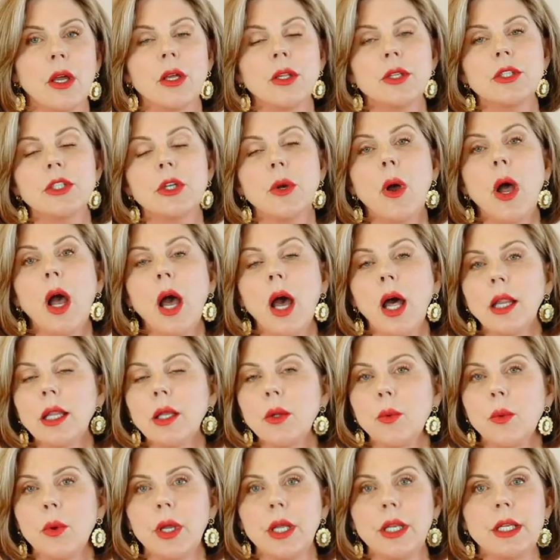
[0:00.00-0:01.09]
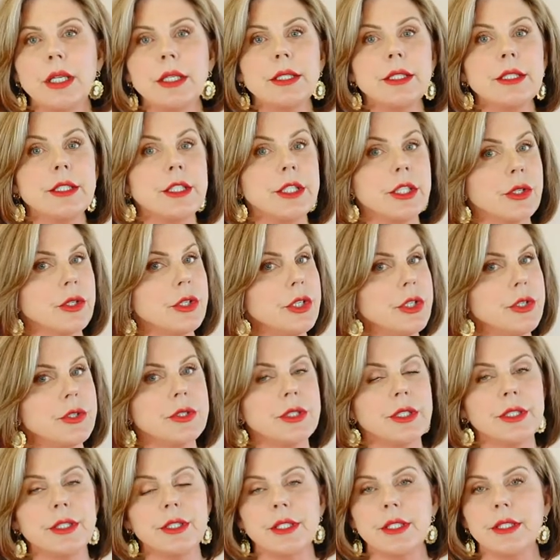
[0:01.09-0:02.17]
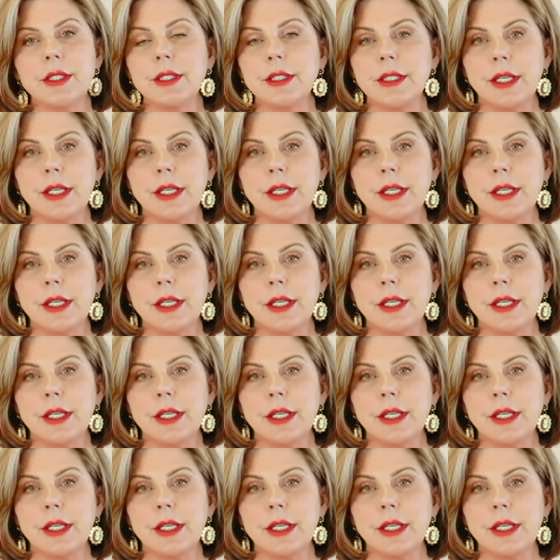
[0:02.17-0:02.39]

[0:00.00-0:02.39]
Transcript: So Hollywood still uses this